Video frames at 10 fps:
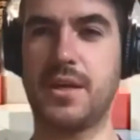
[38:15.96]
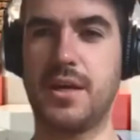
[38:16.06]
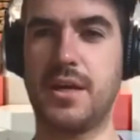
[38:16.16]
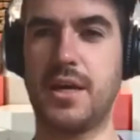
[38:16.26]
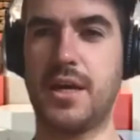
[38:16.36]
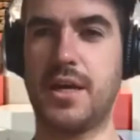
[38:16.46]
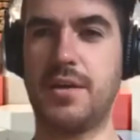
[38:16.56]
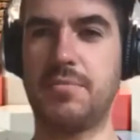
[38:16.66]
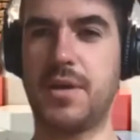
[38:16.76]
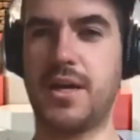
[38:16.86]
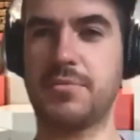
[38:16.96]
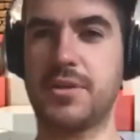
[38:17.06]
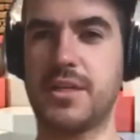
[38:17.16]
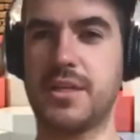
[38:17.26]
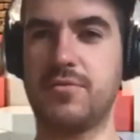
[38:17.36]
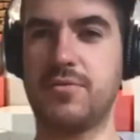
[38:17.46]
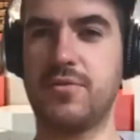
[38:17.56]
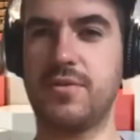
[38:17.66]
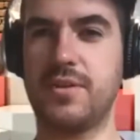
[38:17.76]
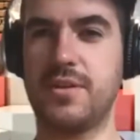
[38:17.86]
I'm going to give
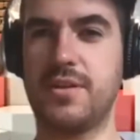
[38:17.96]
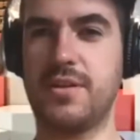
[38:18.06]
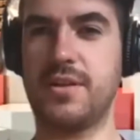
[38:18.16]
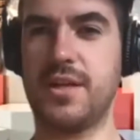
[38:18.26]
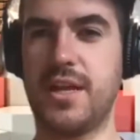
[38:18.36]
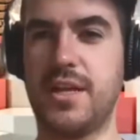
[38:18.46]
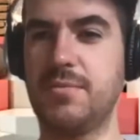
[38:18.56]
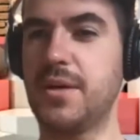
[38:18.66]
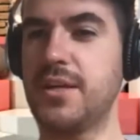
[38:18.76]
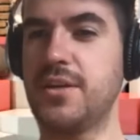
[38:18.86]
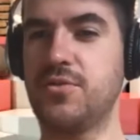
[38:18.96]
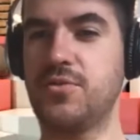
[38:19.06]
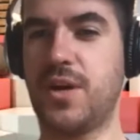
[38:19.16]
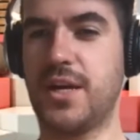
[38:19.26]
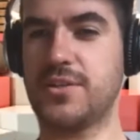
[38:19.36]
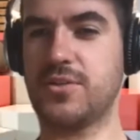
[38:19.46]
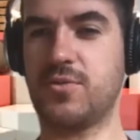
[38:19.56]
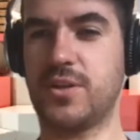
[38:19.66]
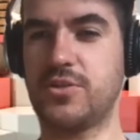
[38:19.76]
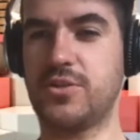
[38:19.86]
anybody who has a
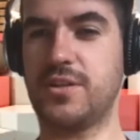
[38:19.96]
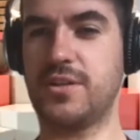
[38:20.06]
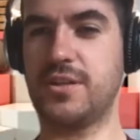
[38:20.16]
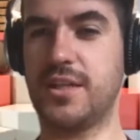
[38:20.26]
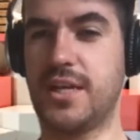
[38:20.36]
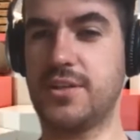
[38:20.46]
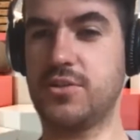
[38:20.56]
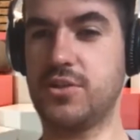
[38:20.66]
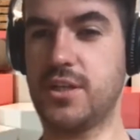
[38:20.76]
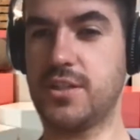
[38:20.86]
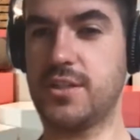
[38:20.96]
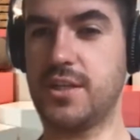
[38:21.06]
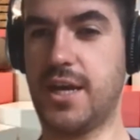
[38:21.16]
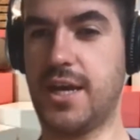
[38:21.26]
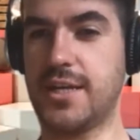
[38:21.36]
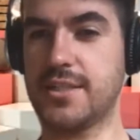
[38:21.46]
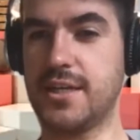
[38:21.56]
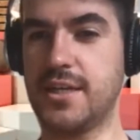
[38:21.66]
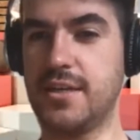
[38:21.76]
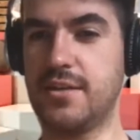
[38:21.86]
question the last chance to ask
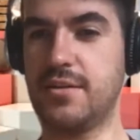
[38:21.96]
it.